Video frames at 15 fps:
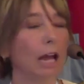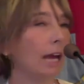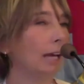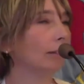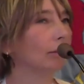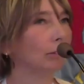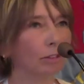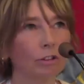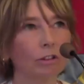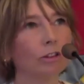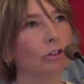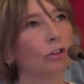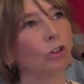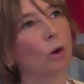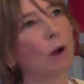and
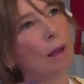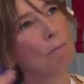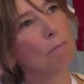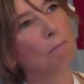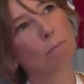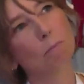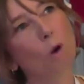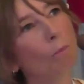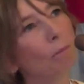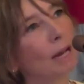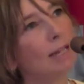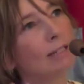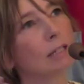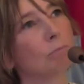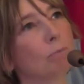you know, and
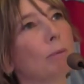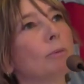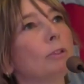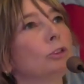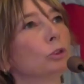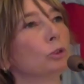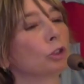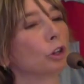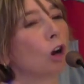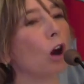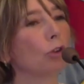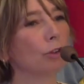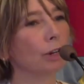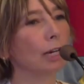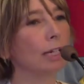mobilizing people to
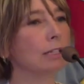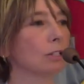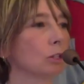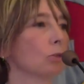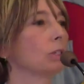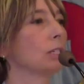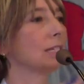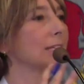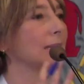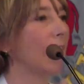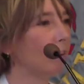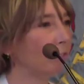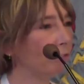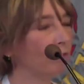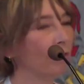co-create, so
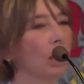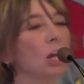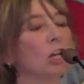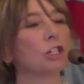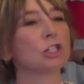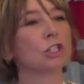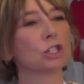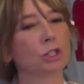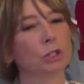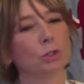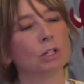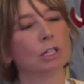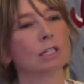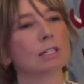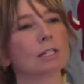staff,
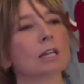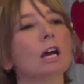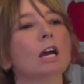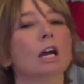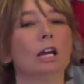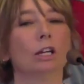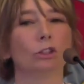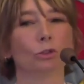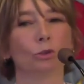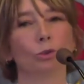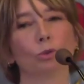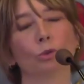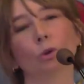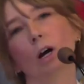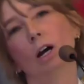students,
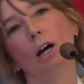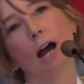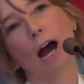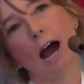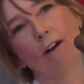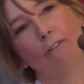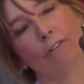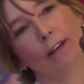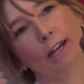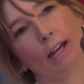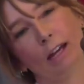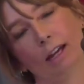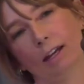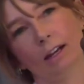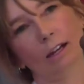to have
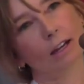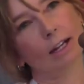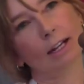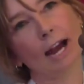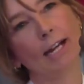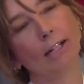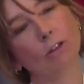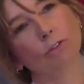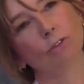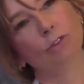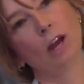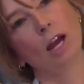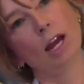a kind of